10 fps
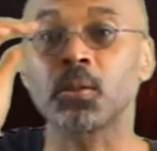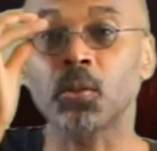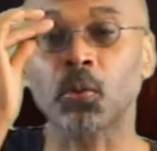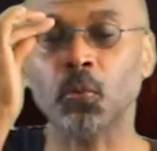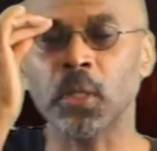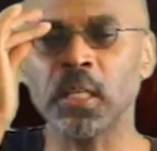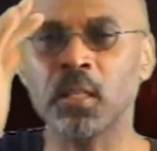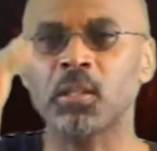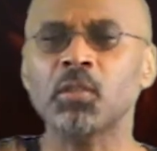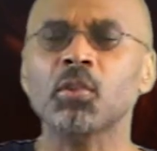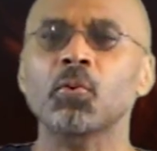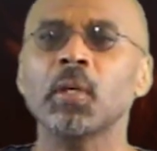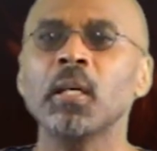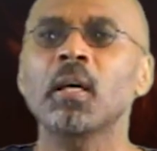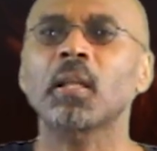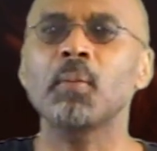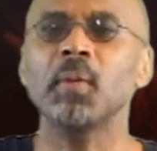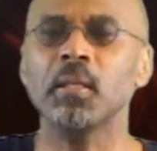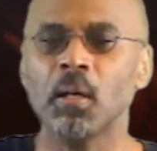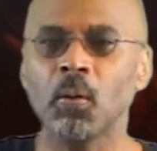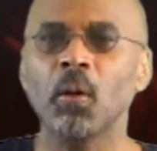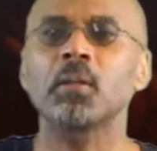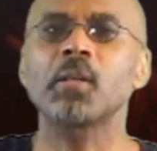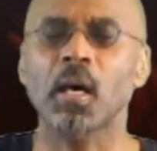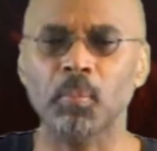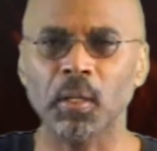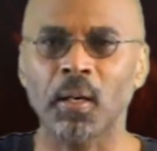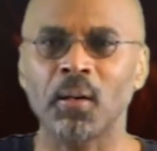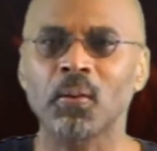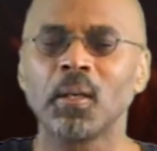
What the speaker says: If you agree, disagree, let me know down below.